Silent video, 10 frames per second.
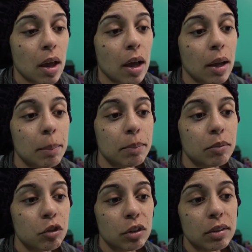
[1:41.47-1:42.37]

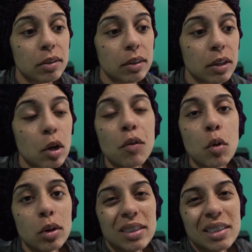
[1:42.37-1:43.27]
Um, just, you know, of
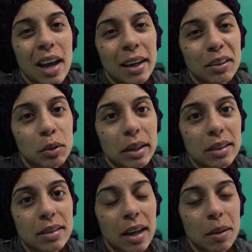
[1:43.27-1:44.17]
course it's kind of too late
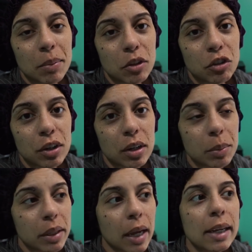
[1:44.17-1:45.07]
to sign up this year,
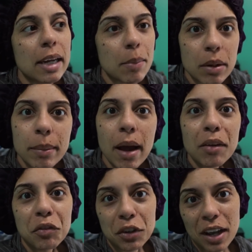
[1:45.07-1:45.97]
but like keep it in
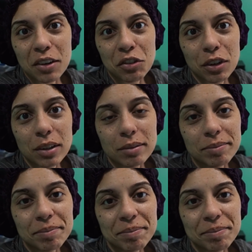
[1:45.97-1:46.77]
mind for next year.